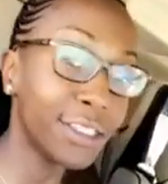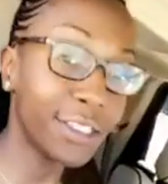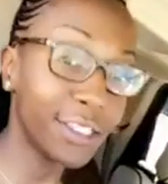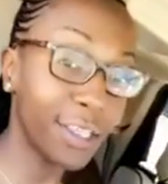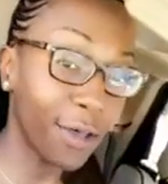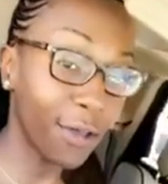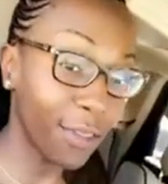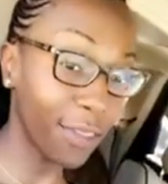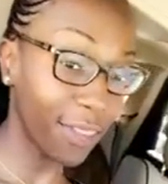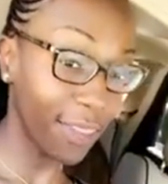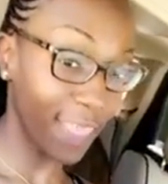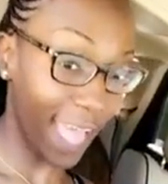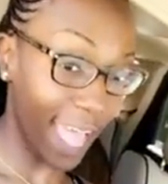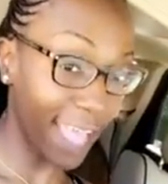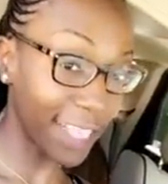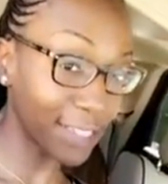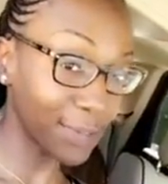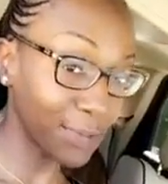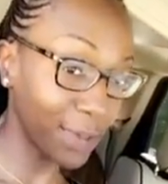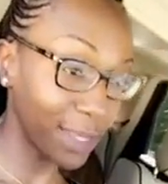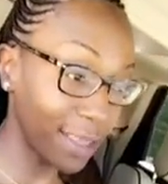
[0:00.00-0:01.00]
So
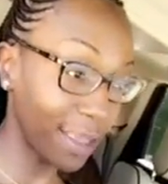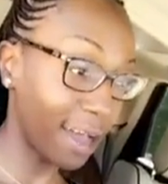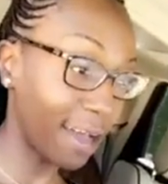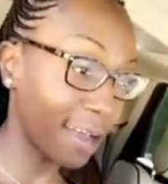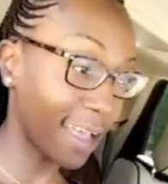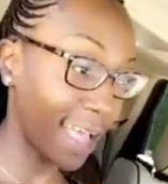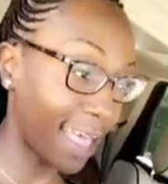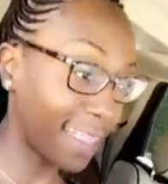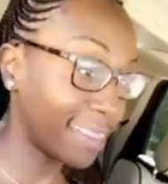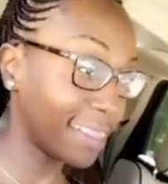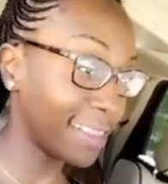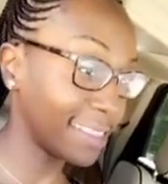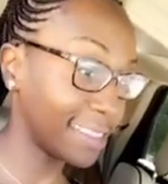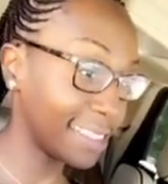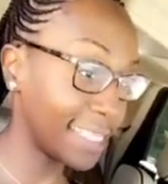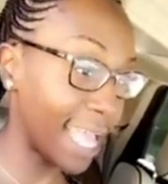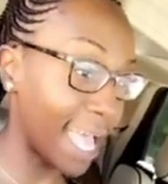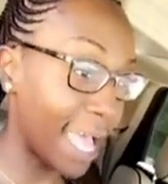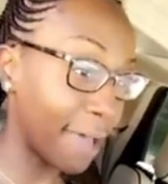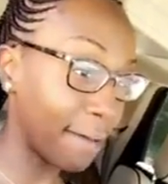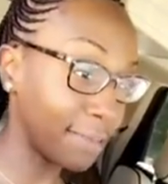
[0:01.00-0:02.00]
that's when y'all got the
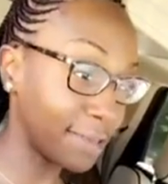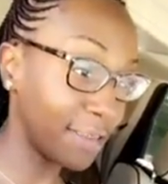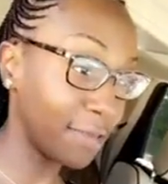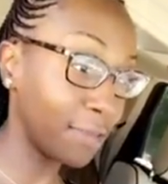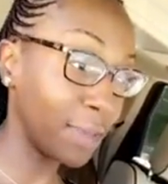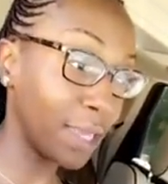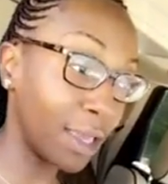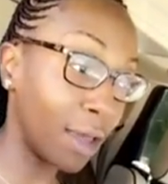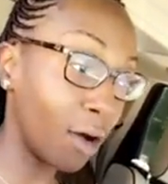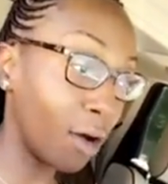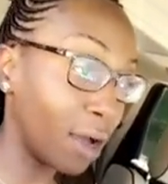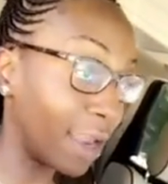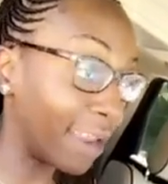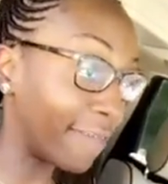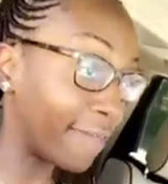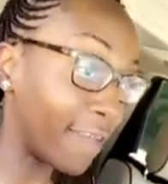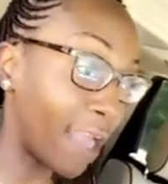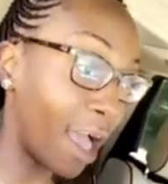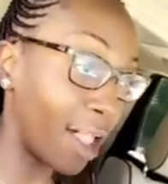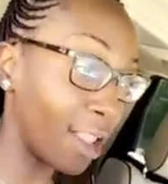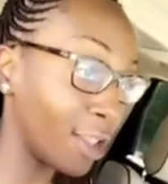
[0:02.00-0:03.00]
snaps of me going,
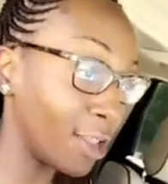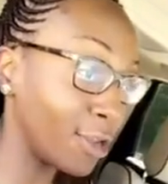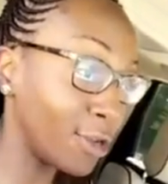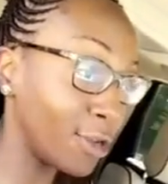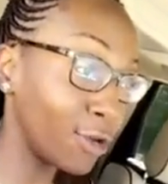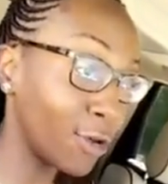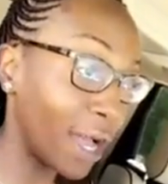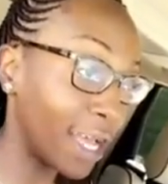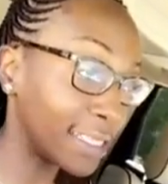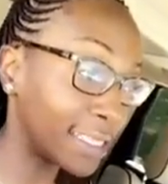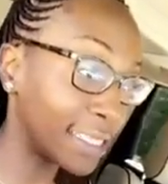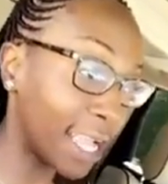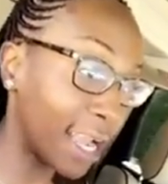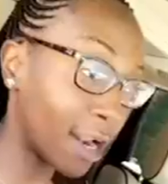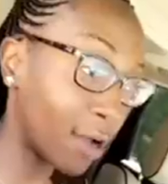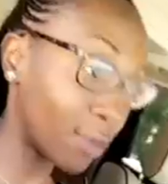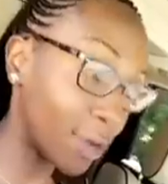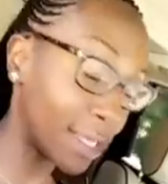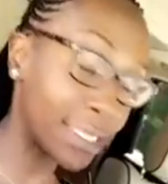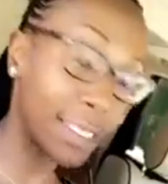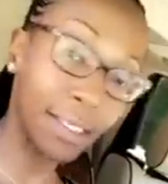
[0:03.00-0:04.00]
if y'all only knew how scared I
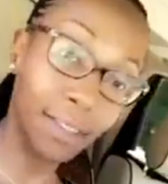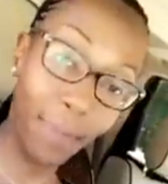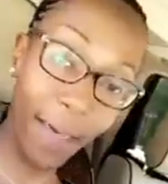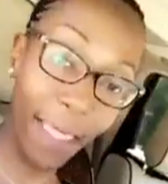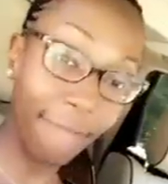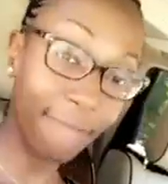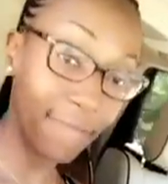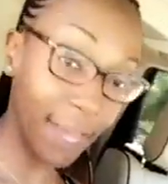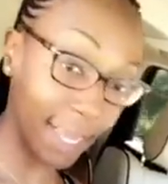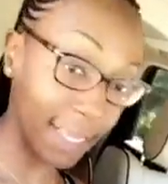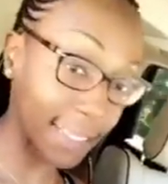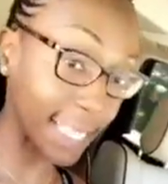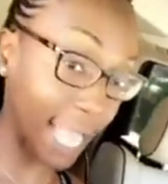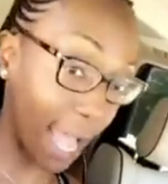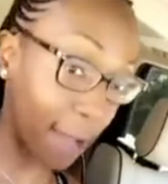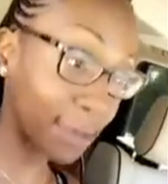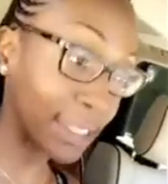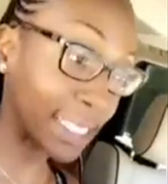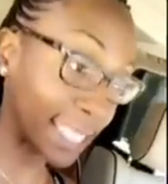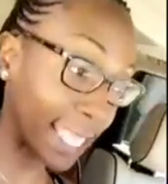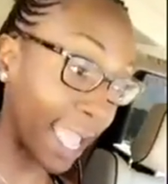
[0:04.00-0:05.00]
was, because motherfuckers,
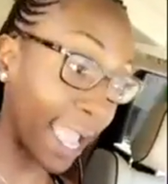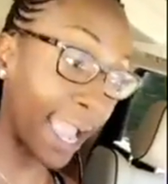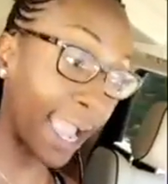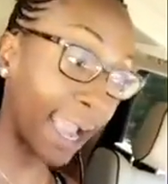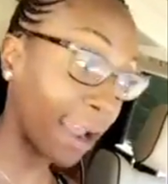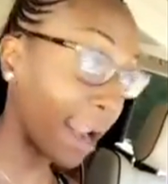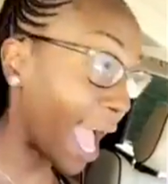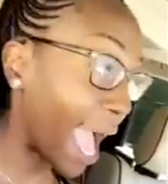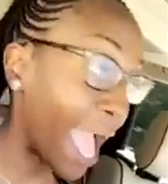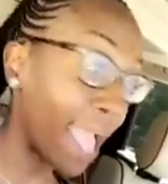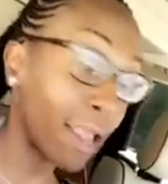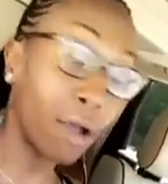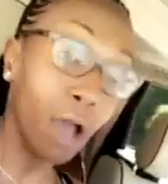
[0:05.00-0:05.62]
I was scared.